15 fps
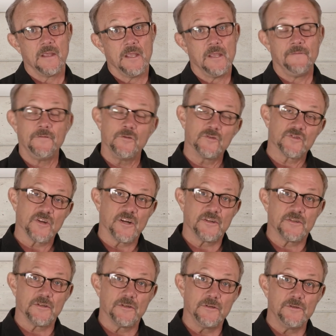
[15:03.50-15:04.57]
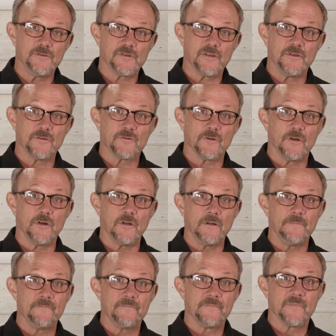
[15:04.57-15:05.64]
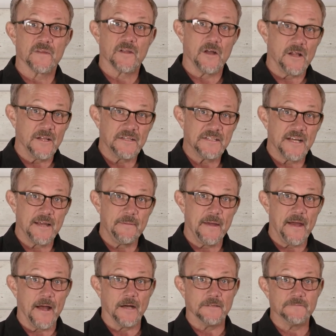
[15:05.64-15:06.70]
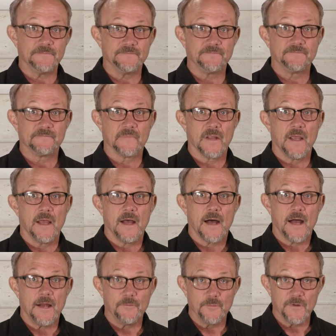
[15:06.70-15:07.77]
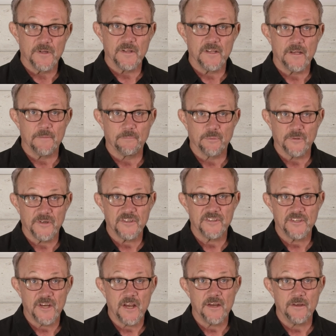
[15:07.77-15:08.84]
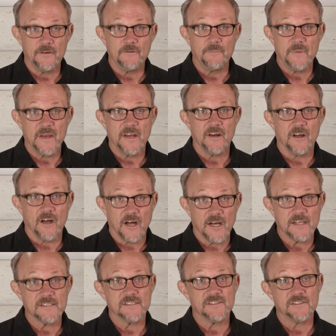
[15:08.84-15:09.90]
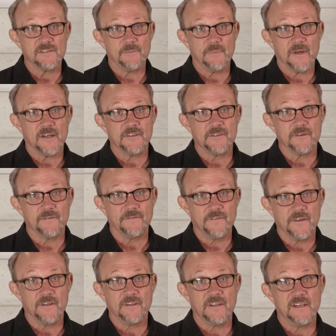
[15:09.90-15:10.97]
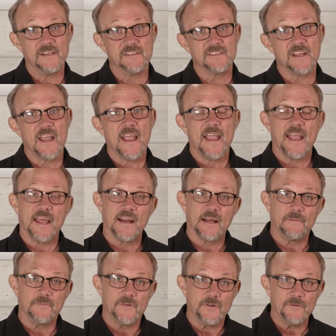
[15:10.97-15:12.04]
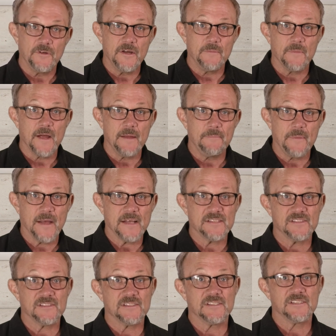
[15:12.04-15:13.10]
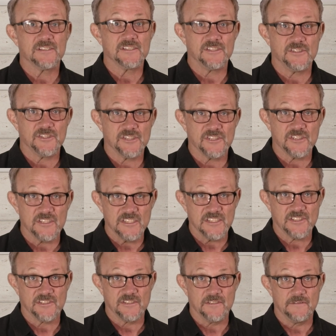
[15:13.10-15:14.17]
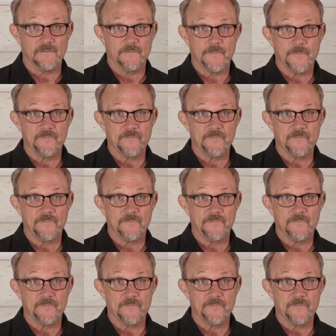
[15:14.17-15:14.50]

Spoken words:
If you start to lose control, call a timeout. I really appreciate you being honest about your feelings, and I'm doing my best to just listen,